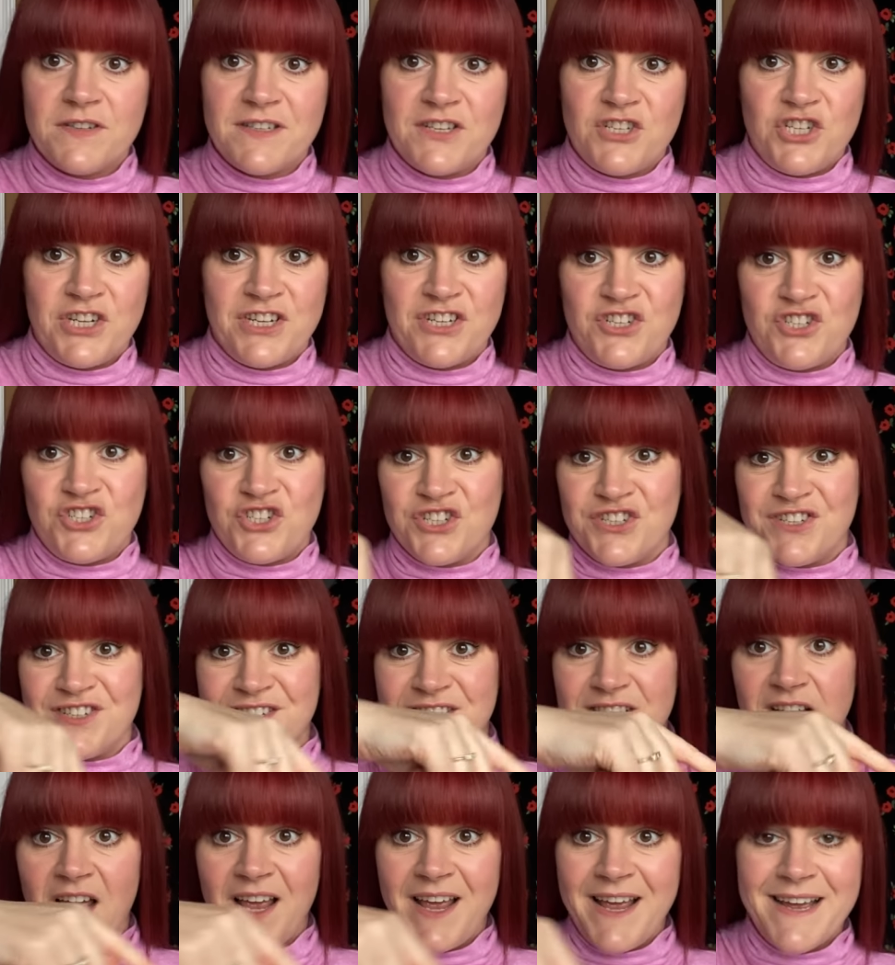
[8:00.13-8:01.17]

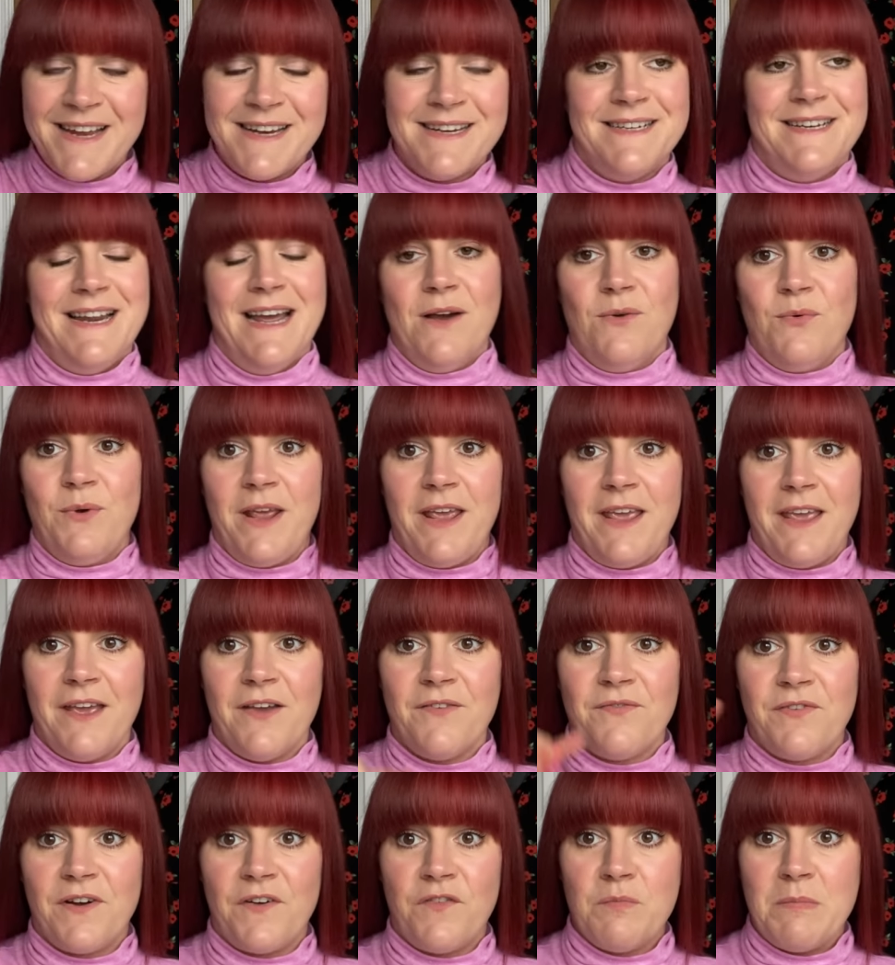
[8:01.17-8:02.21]
suggestions down here
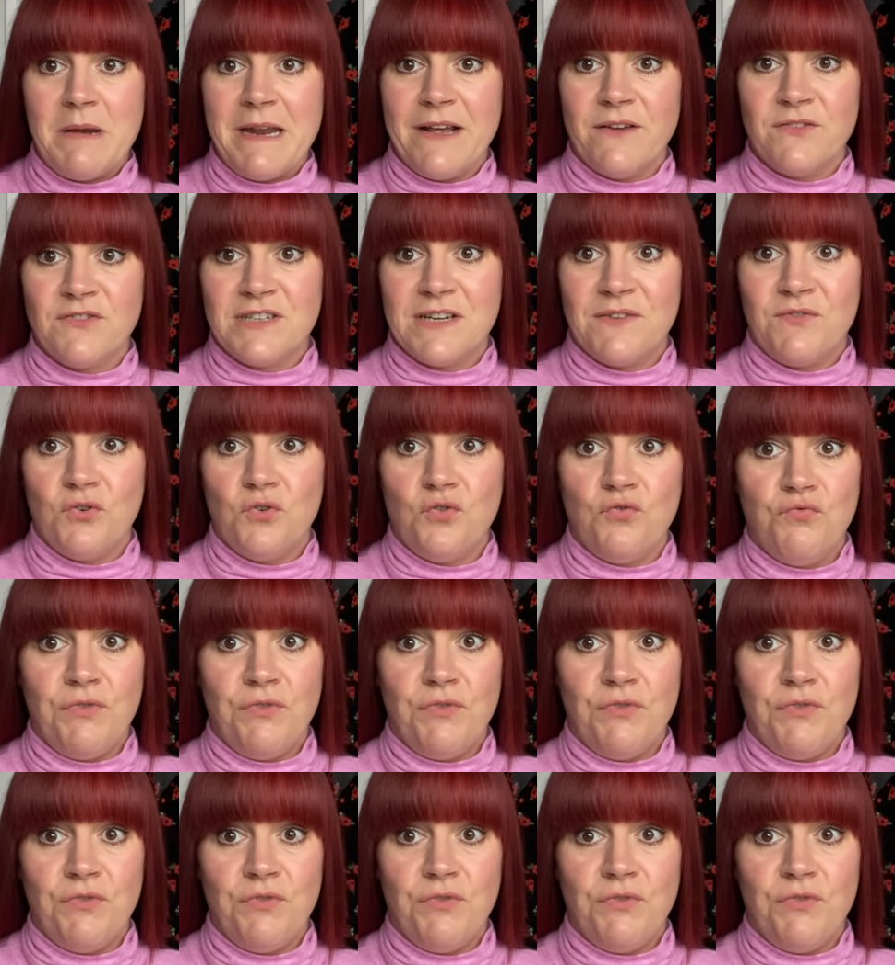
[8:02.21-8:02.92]
for everybody else to have a good